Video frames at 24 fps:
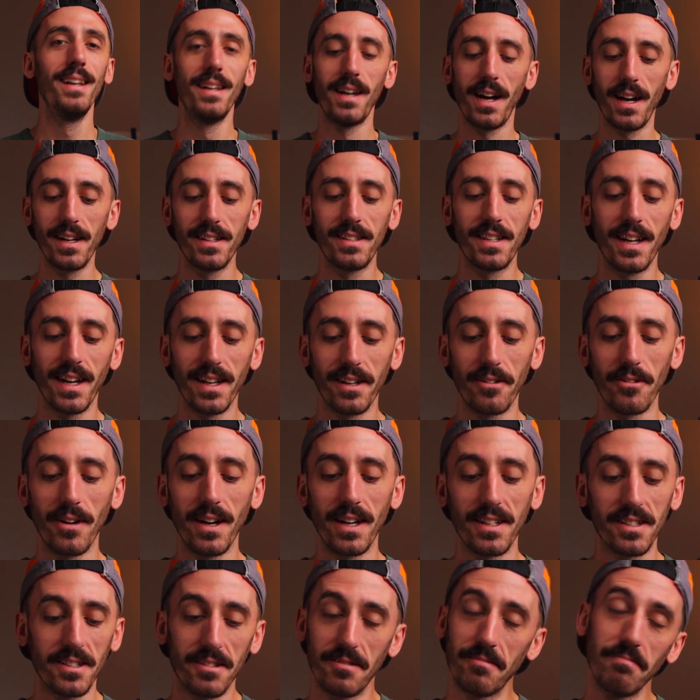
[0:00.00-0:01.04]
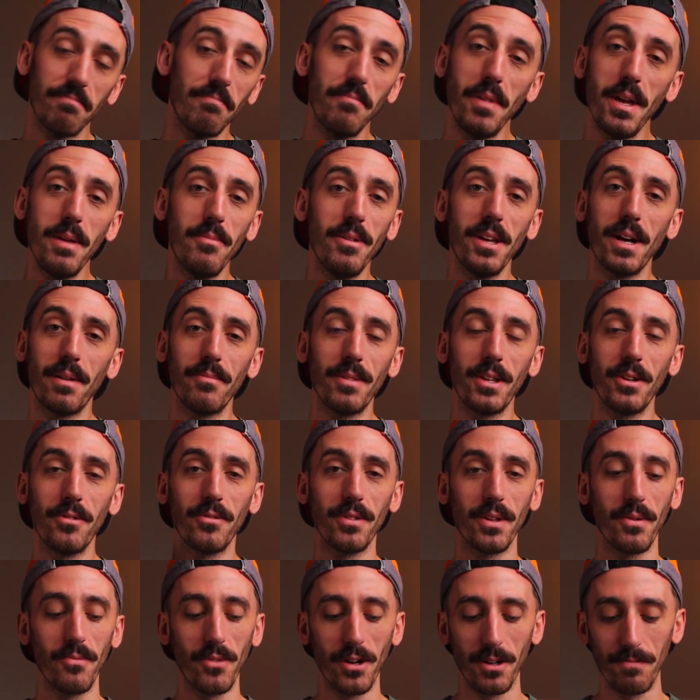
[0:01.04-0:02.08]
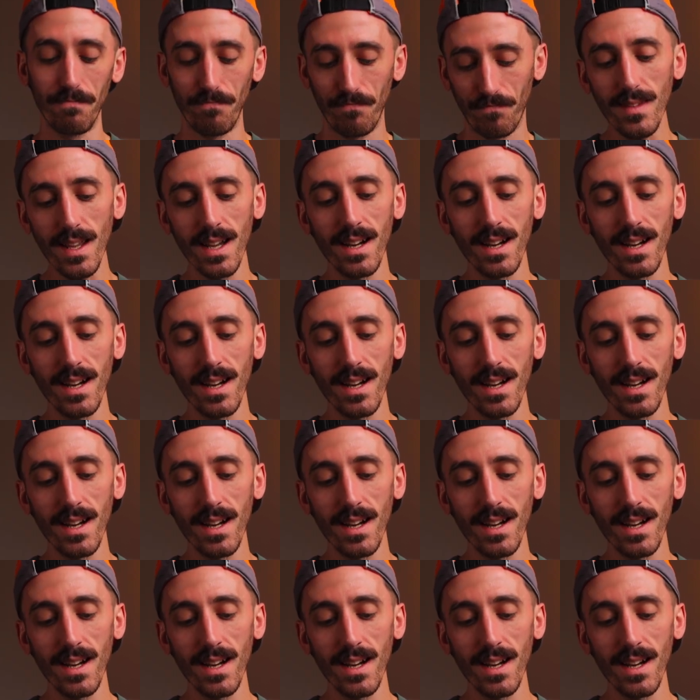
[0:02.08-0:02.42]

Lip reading: I digress. Maybe I'm the only one.